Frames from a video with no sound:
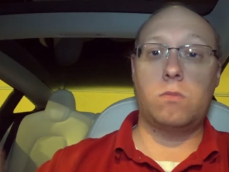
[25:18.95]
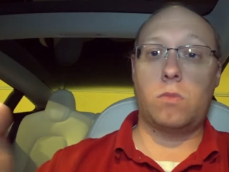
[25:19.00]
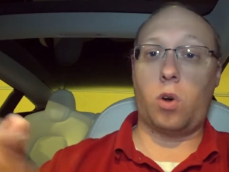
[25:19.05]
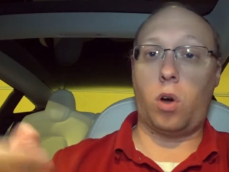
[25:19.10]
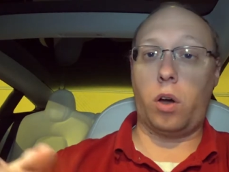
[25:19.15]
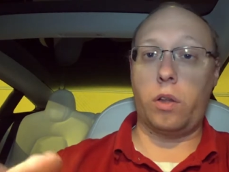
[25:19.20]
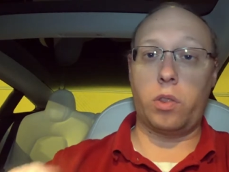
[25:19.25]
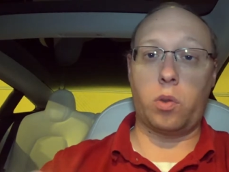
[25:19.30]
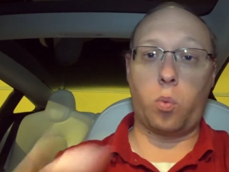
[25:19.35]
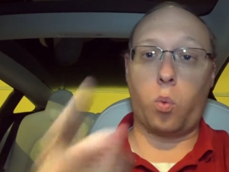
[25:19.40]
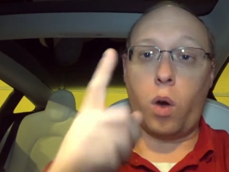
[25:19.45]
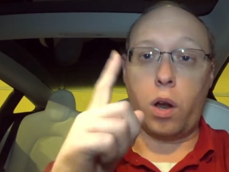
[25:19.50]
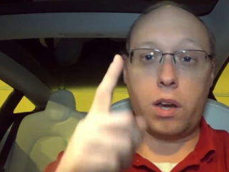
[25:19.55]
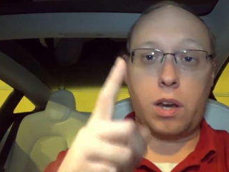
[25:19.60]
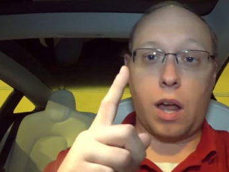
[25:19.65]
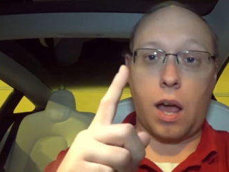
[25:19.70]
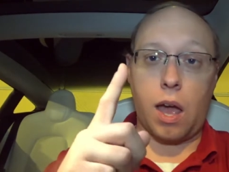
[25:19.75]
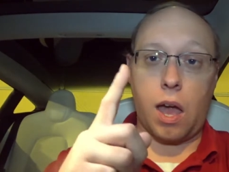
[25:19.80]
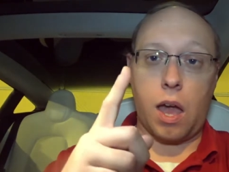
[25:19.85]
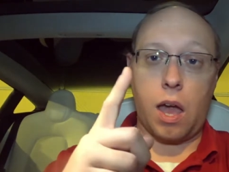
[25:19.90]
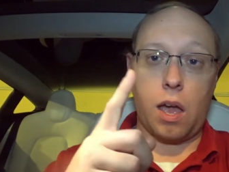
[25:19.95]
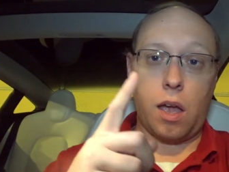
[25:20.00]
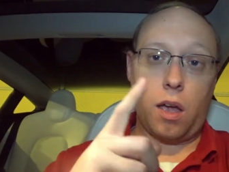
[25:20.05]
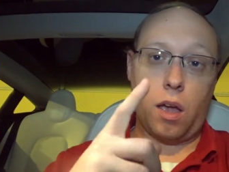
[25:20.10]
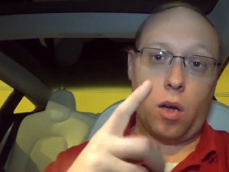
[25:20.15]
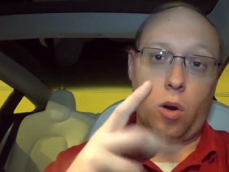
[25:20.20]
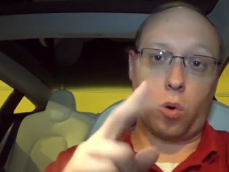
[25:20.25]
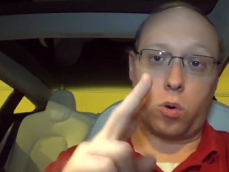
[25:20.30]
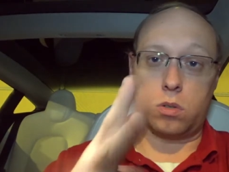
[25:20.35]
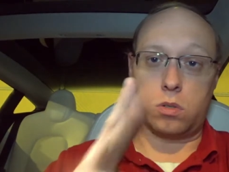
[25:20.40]
on the 1
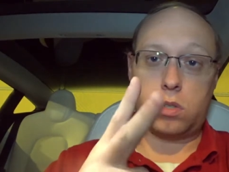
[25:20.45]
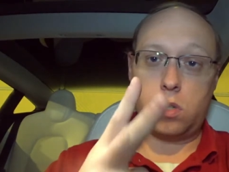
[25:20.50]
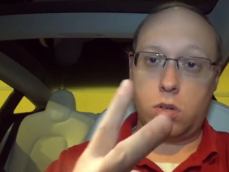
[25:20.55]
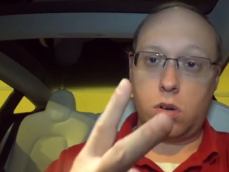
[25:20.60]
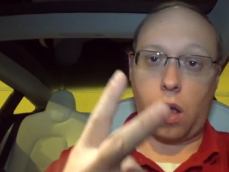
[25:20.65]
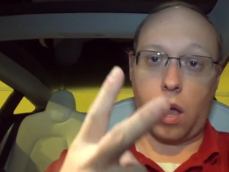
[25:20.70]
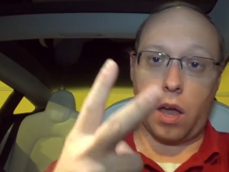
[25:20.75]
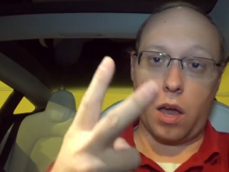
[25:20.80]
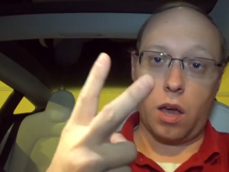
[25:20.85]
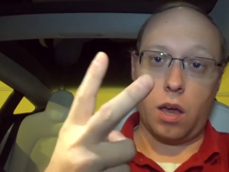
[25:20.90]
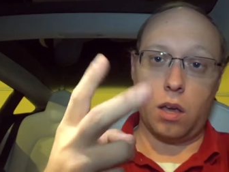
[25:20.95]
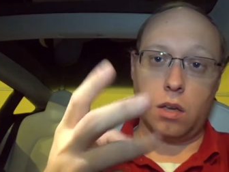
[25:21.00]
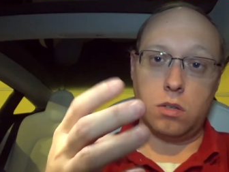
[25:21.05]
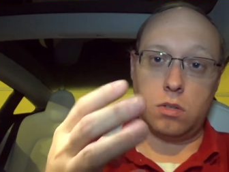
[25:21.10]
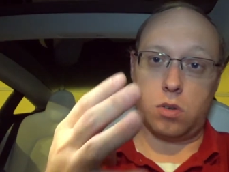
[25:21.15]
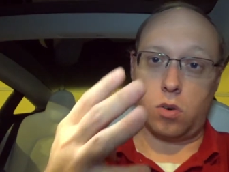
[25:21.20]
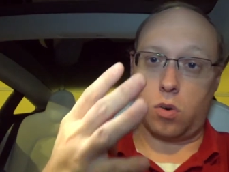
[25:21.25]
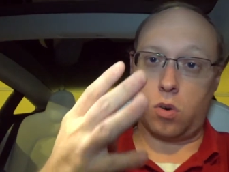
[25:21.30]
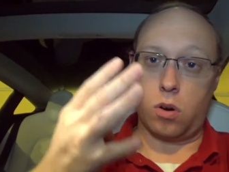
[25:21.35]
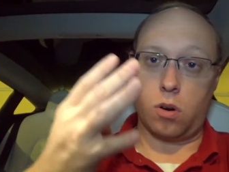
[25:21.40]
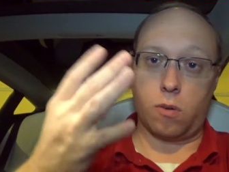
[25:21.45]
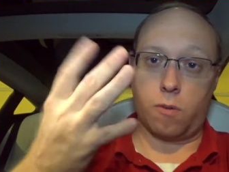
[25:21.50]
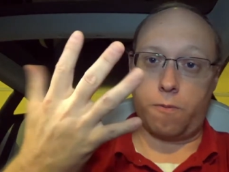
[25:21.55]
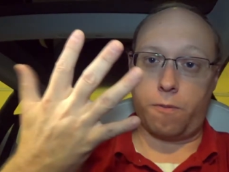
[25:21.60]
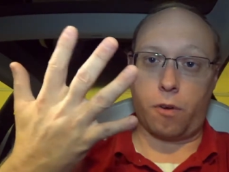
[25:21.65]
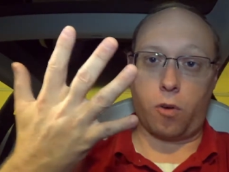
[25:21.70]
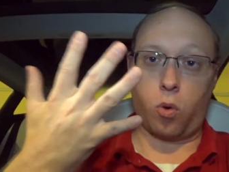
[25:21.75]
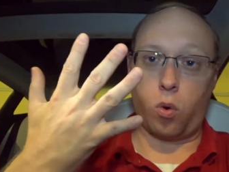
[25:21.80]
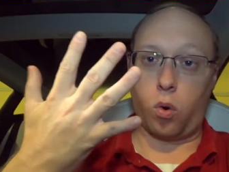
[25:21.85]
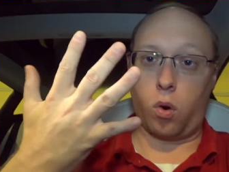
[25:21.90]
day or 2 days or
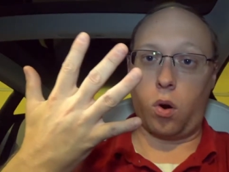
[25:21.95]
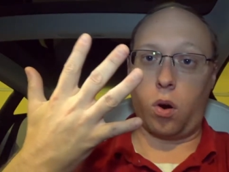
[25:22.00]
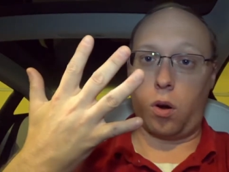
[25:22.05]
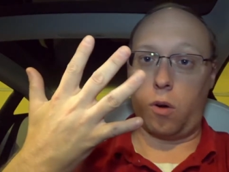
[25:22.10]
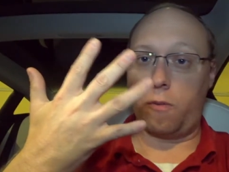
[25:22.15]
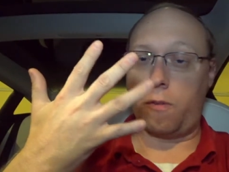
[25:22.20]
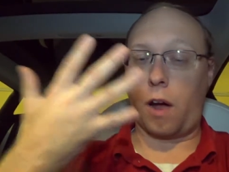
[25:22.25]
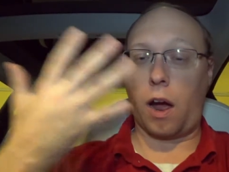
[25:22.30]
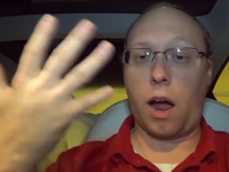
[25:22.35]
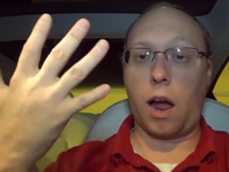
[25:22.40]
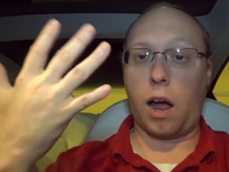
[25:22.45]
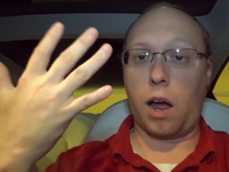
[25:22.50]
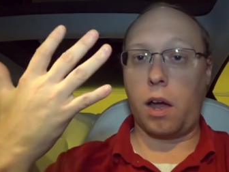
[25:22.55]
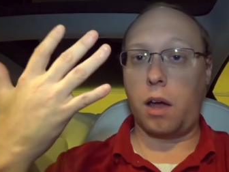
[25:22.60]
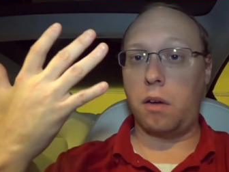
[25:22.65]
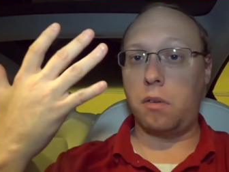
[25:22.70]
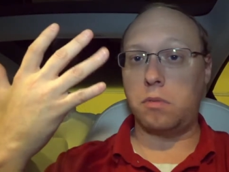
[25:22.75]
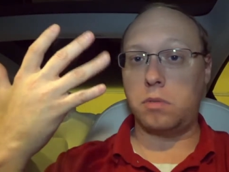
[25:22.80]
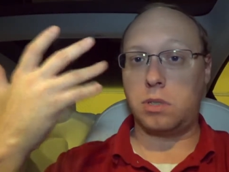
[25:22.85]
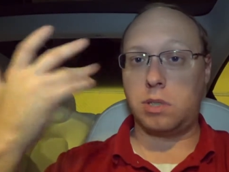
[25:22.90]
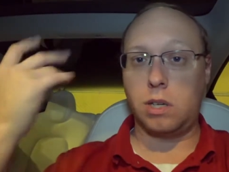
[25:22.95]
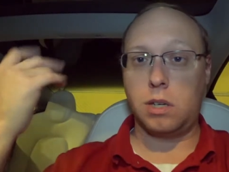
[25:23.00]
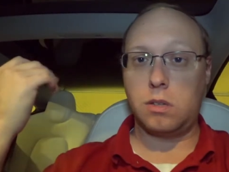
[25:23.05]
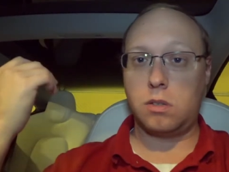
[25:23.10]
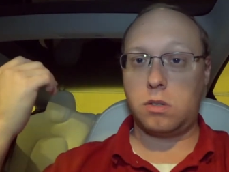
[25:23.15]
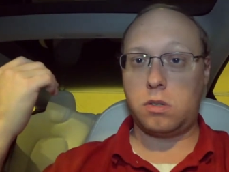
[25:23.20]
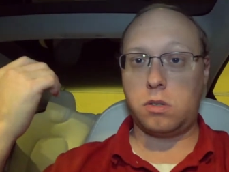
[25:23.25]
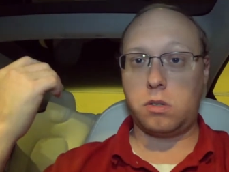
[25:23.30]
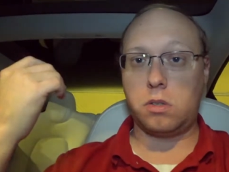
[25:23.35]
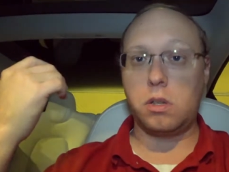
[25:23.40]
4, 5,
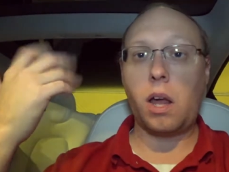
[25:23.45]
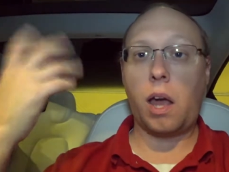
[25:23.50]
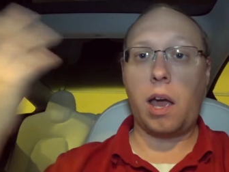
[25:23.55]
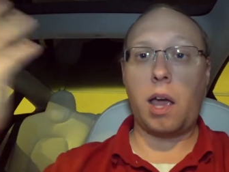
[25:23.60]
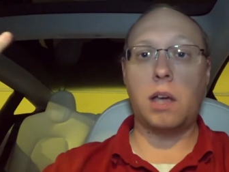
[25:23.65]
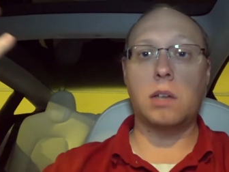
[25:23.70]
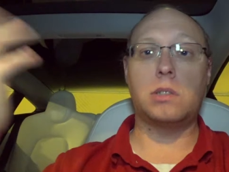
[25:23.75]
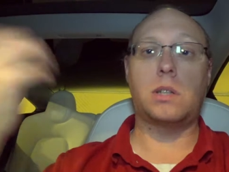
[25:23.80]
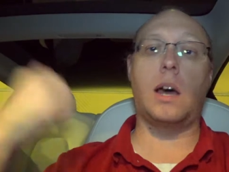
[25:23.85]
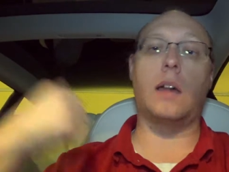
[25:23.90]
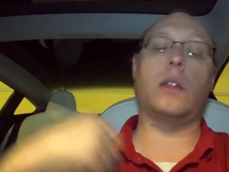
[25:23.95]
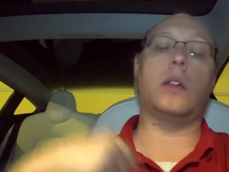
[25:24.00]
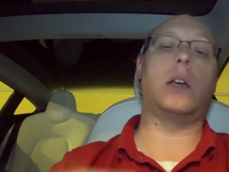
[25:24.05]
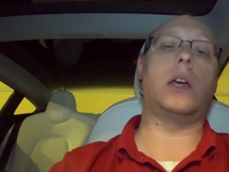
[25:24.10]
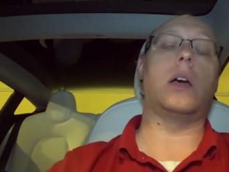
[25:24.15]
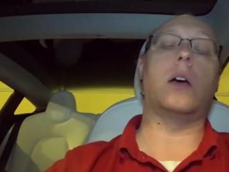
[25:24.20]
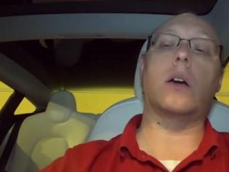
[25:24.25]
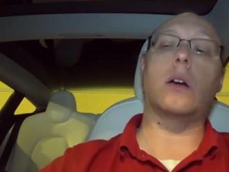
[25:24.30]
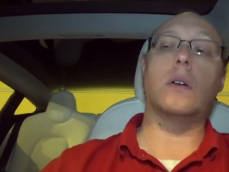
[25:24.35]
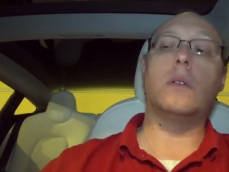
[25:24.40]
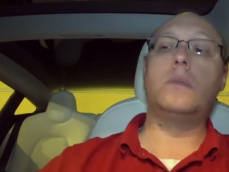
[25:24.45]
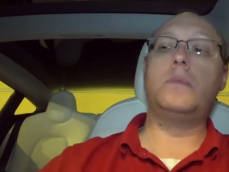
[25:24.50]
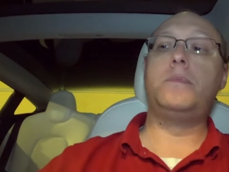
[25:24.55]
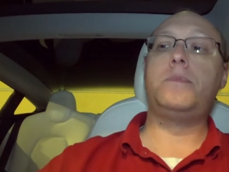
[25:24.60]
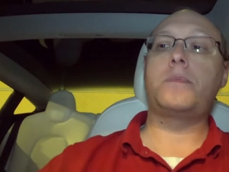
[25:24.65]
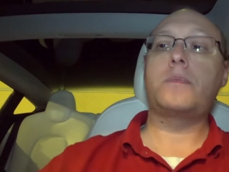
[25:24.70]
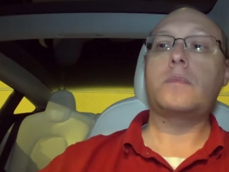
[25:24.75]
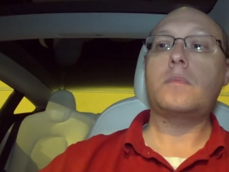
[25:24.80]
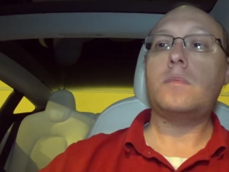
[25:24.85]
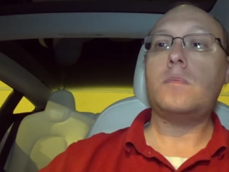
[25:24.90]
6 days out of the year.
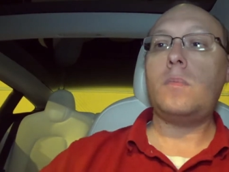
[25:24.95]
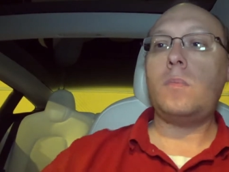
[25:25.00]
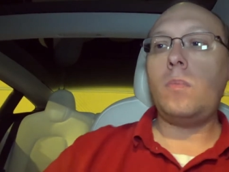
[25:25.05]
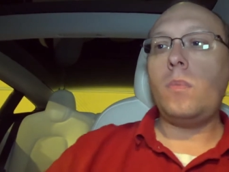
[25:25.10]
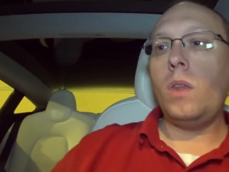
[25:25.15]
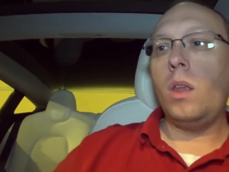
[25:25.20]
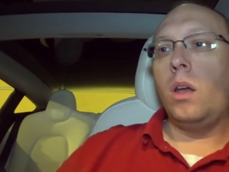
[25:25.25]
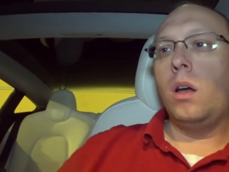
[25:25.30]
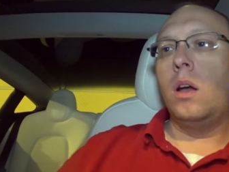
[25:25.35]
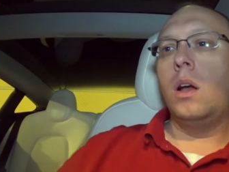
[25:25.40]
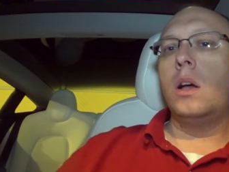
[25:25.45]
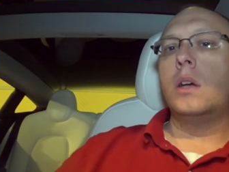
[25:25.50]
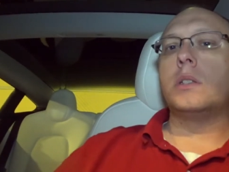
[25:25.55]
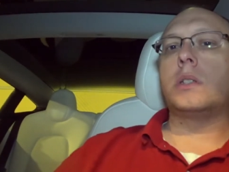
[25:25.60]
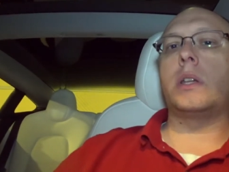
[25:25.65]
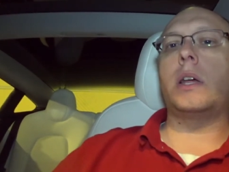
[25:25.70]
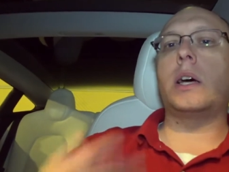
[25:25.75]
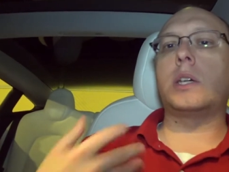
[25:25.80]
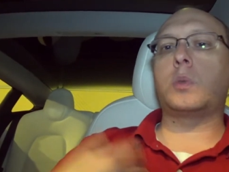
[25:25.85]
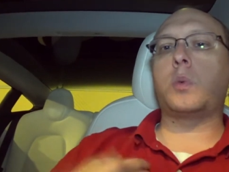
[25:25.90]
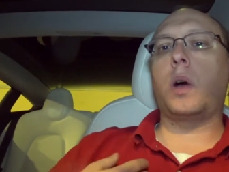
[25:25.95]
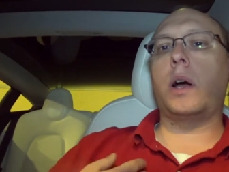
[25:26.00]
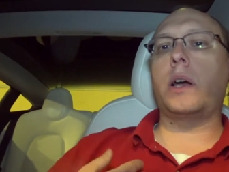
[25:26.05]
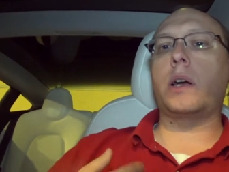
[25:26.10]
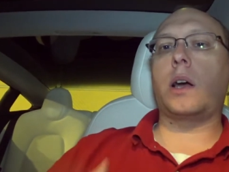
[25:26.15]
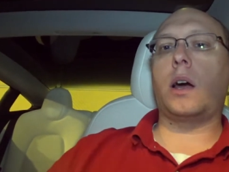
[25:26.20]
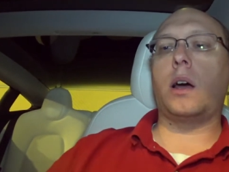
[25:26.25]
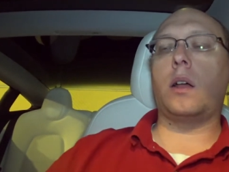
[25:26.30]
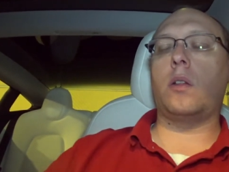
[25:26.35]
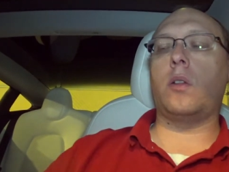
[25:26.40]
So that's why I
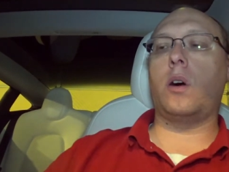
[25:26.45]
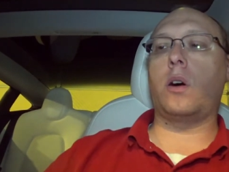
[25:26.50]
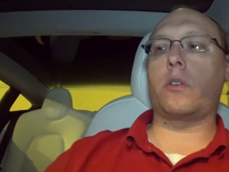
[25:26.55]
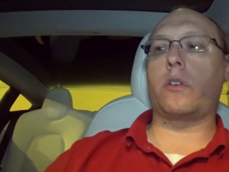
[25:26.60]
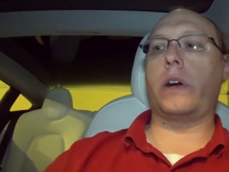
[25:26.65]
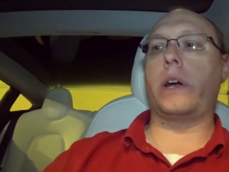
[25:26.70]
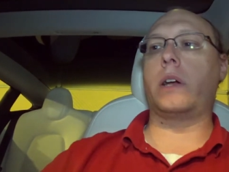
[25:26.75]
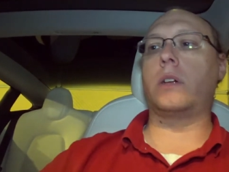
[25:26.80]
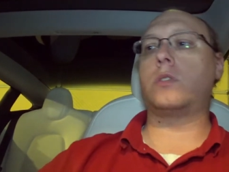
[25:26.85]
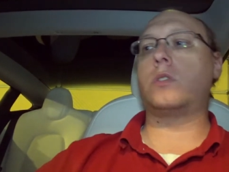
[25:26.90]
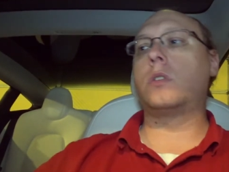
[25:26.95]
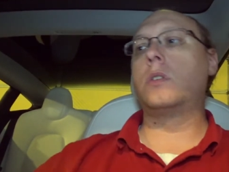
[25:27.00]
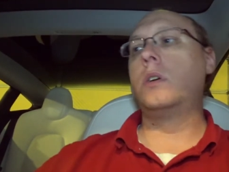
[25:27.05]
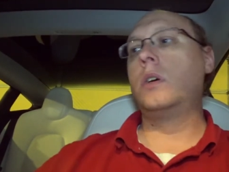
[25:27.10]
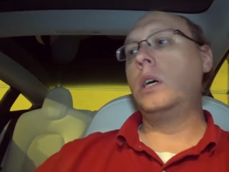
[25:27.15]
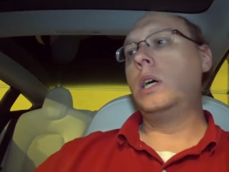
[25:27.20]
got a long range.